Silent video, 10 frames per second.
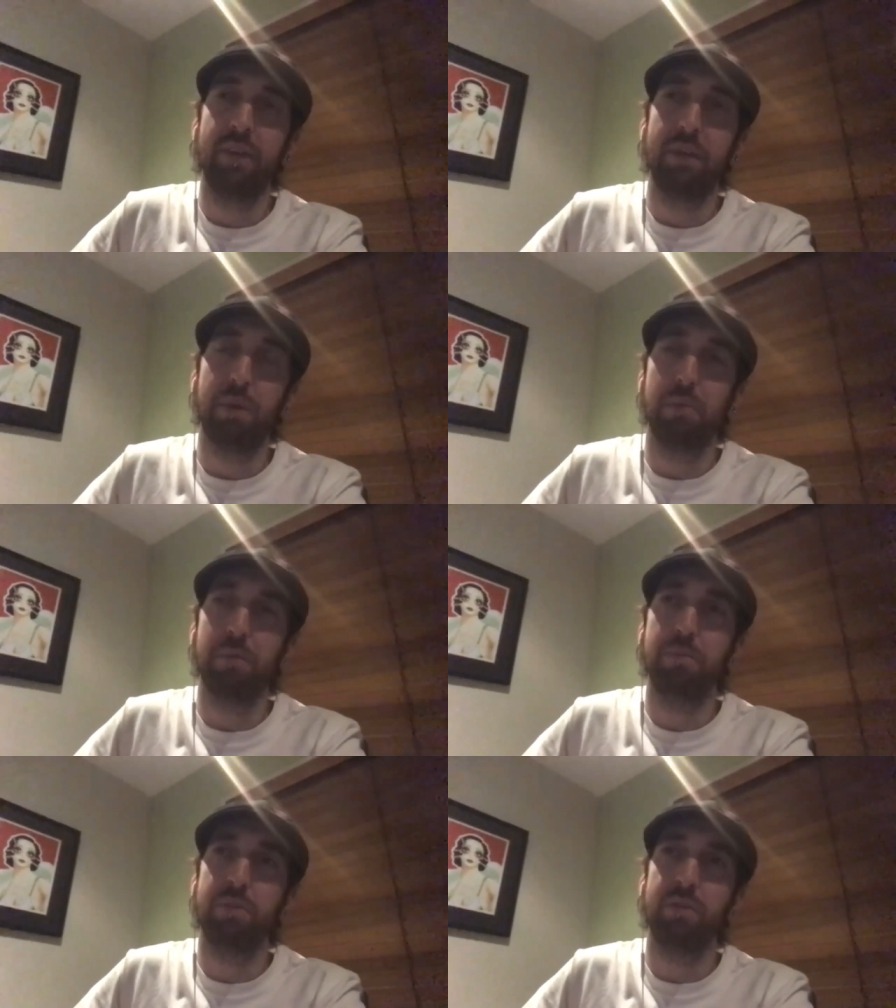
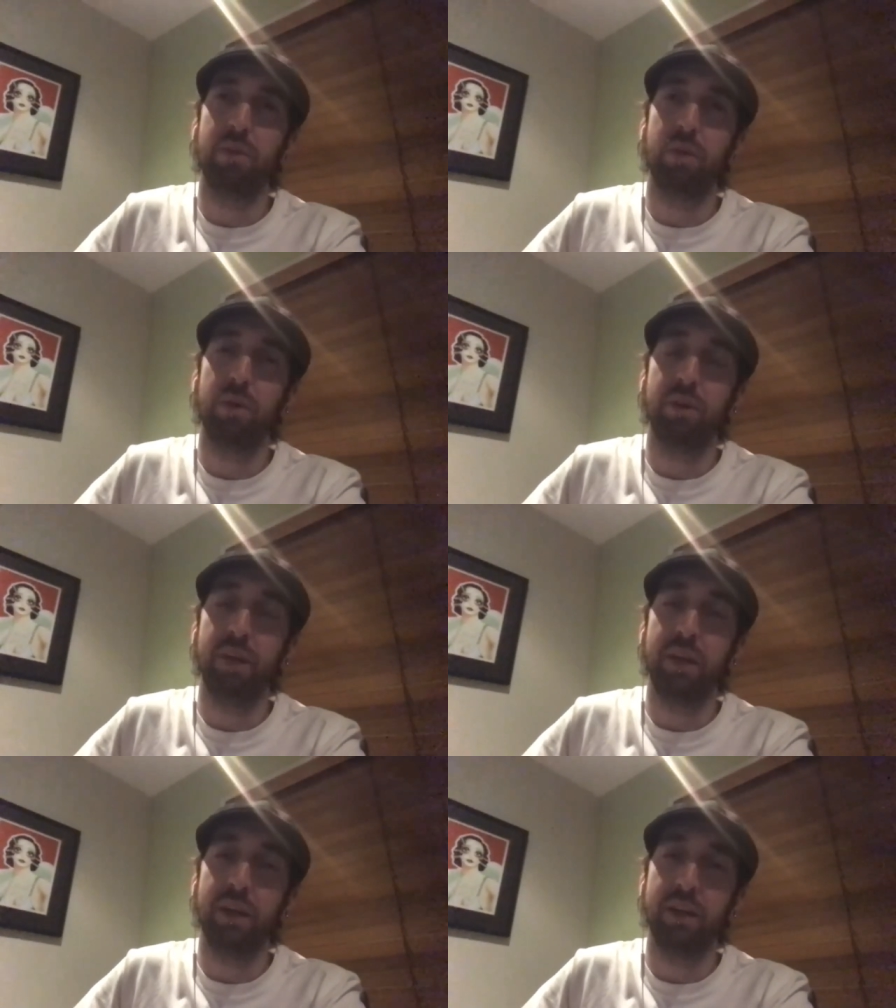problems
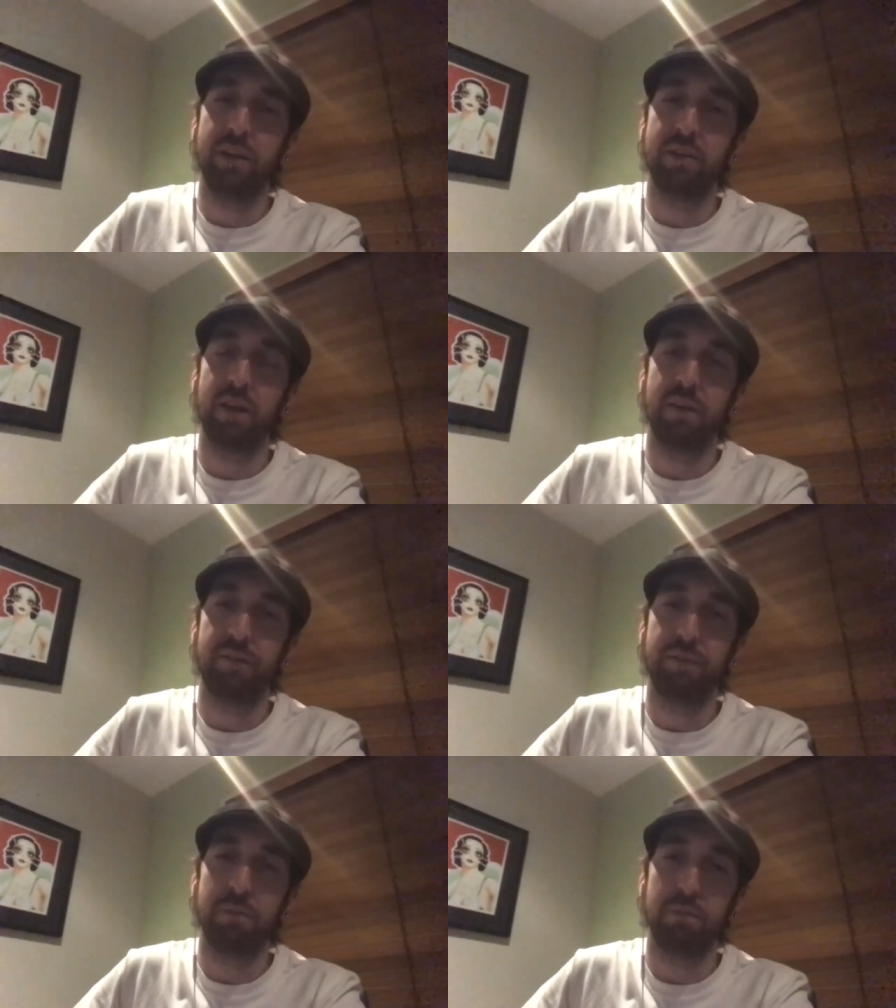ordering any of the
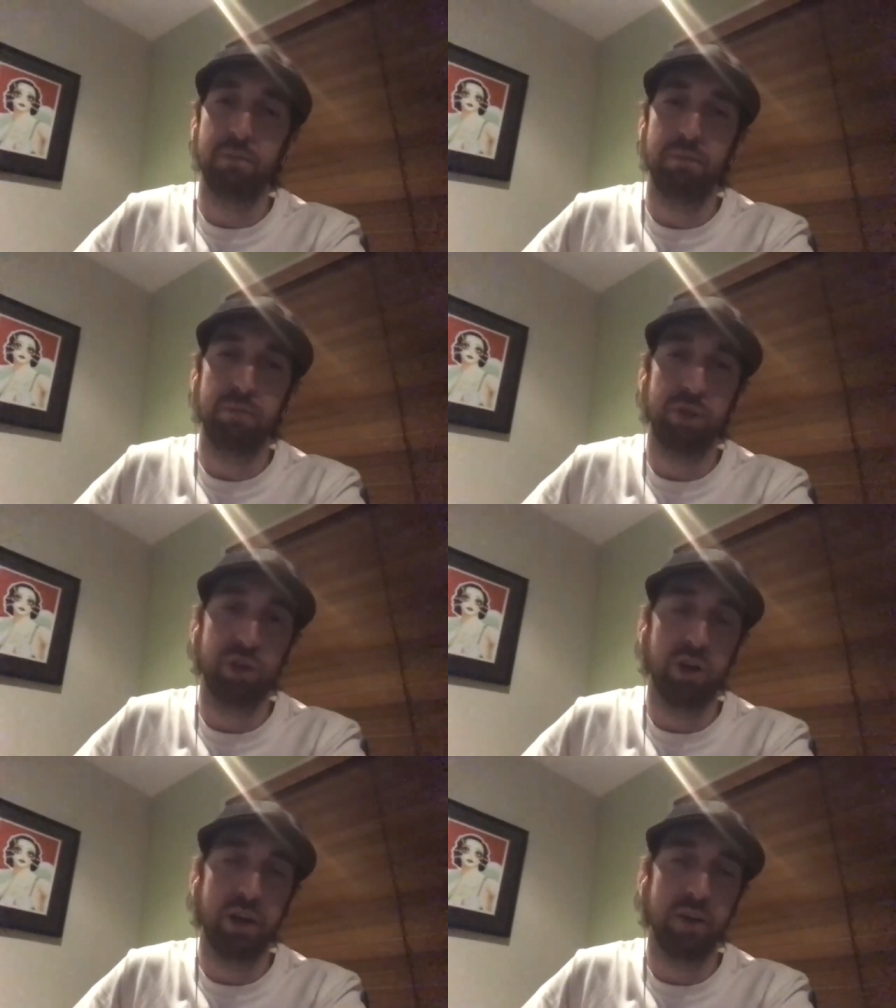stuff from
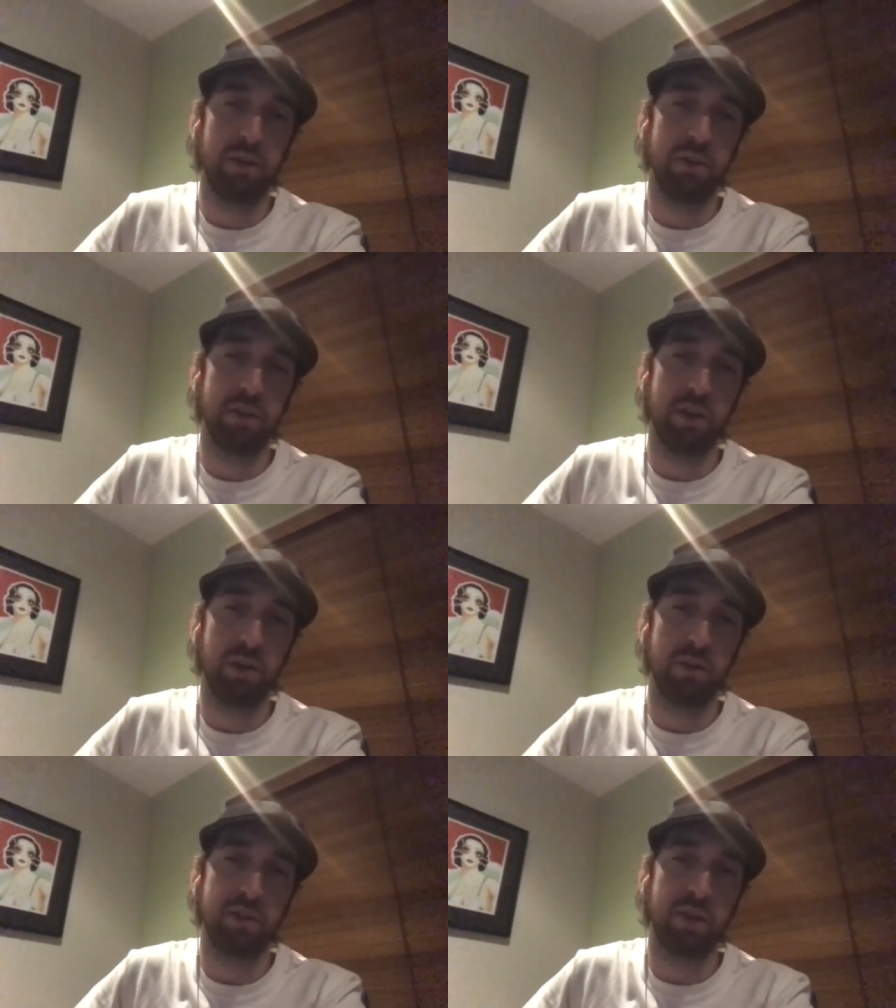China on the
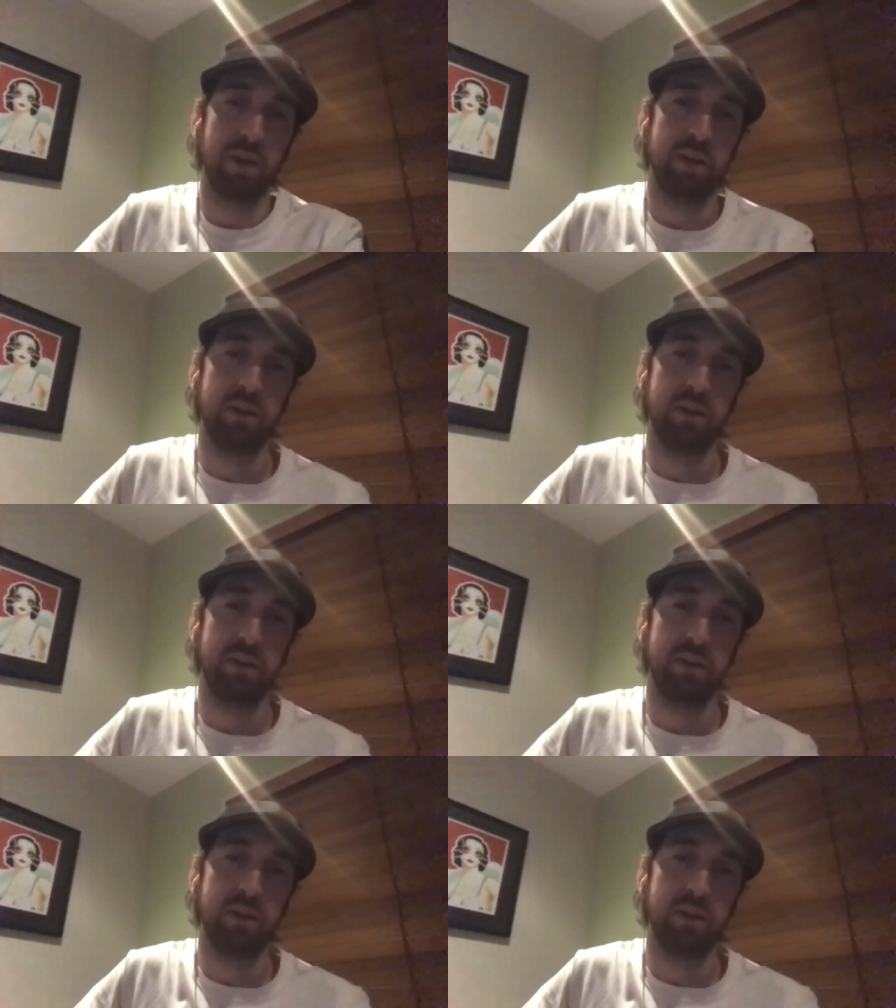cold side.